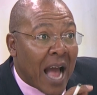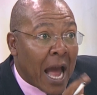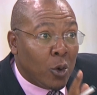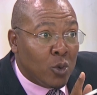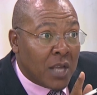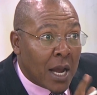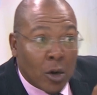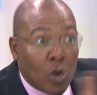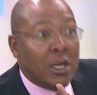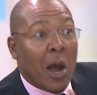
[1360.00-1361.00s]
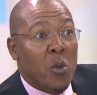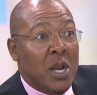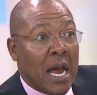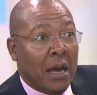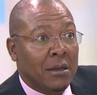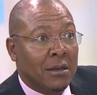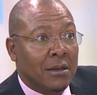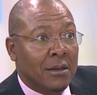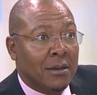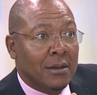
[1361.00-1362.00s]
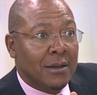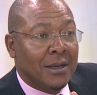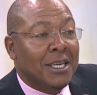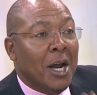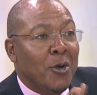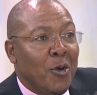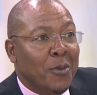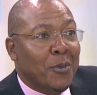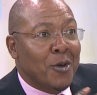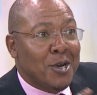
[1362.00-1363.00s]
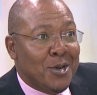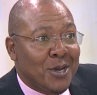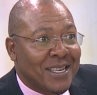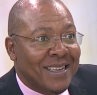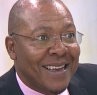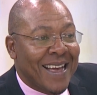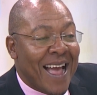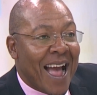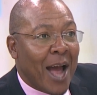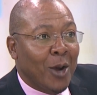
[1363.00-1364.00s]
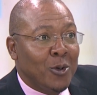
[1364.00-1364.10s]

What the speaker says: a loser, not a winner. It cannot produce a loser.